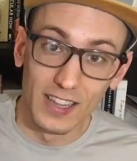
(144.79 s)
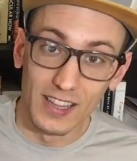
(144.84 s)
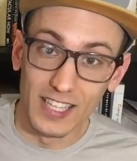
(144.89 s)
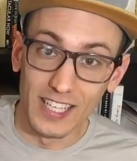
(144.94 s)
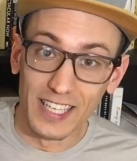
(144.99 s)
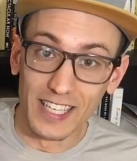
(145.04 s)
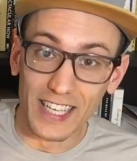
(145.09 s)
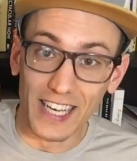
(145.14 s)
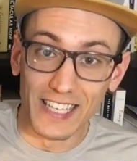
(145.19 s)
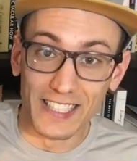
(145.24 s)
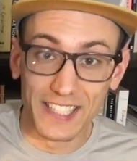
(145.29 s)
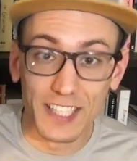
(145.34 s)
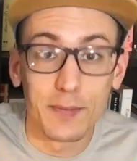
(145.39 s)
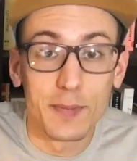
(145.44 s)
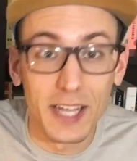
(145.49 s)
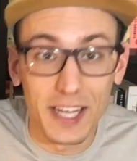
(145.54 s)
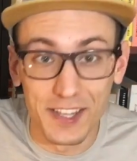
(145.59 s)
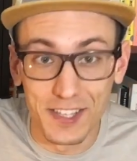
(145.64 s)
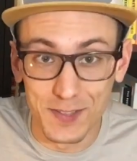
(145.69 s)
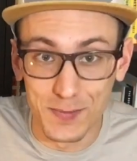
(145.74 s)
The idea
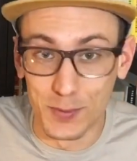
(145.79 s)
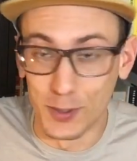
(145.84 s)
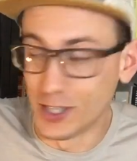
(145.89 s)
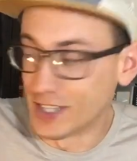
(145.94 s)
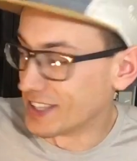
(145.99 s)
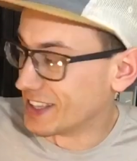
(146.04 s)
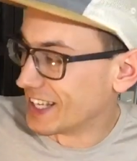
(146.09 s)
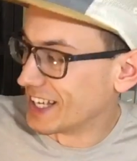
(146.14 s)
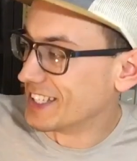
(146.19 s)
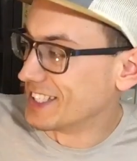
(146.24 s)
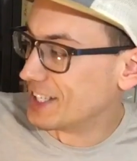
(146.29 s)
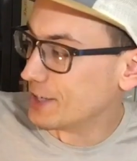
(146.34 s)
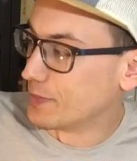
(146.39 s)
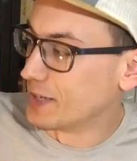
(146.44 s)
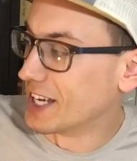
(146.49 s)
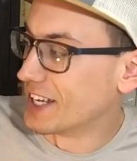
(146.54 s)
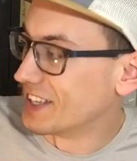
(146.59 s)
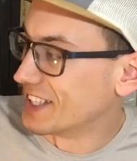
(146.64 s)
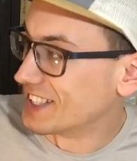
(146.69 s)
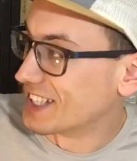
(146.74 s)
behind this book and the idea
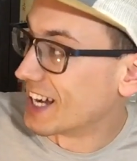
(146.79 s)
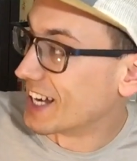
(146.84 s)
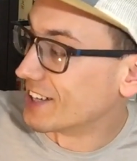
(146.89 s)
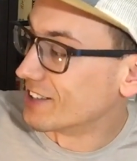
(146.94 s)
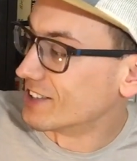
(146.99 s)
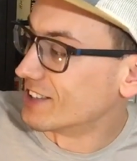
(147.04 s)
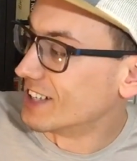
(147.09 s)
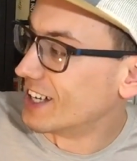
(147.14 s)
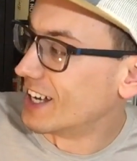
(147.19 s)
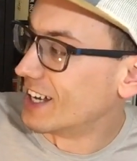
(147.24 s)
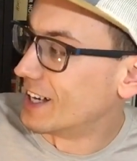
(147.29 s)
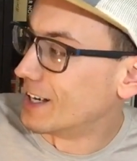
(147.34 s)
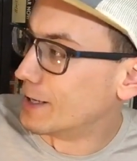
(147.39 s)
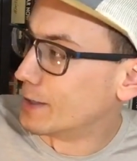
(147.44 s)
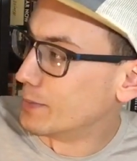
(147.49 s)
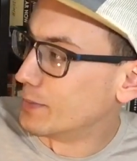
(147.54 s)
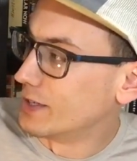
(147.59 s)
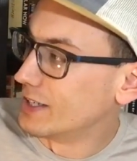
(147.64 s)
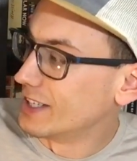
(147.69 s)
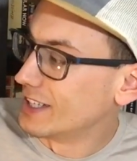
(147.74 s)
behind the title,
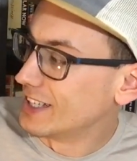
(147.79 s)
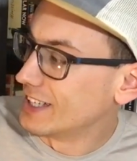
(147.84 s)
um,